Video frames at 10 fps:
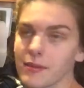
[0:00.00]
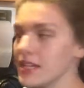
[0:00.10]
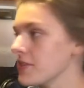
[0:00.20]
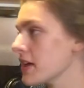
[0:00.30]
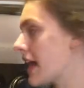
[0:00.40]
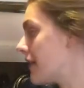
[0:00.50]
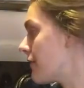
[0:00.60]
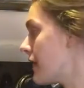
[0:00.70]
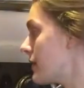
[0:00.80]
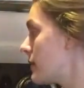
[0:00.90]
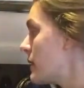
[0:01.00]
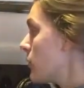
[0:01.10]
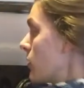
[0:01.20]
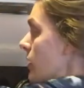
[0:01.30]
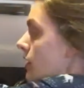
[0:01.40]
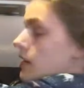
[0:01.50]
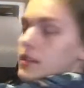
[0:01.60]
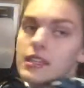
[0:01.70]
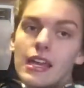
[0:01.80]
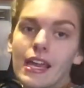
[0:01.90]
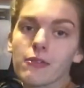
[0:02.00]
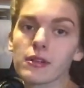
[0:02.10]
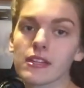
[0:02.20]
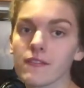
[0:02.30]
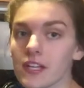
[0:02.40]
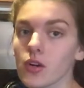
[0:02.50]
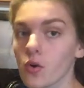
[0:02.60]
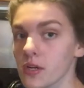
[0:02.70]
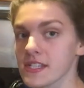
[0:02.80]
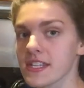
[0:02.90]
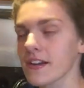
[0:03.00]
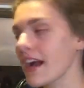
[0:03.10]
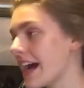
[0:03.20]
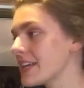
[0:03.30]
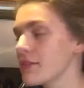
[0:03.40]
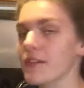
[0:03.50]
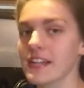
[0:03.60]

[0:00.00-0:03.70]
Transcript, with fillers: I mean, if you can't feed people, you can't really feed a horse. They're kind of a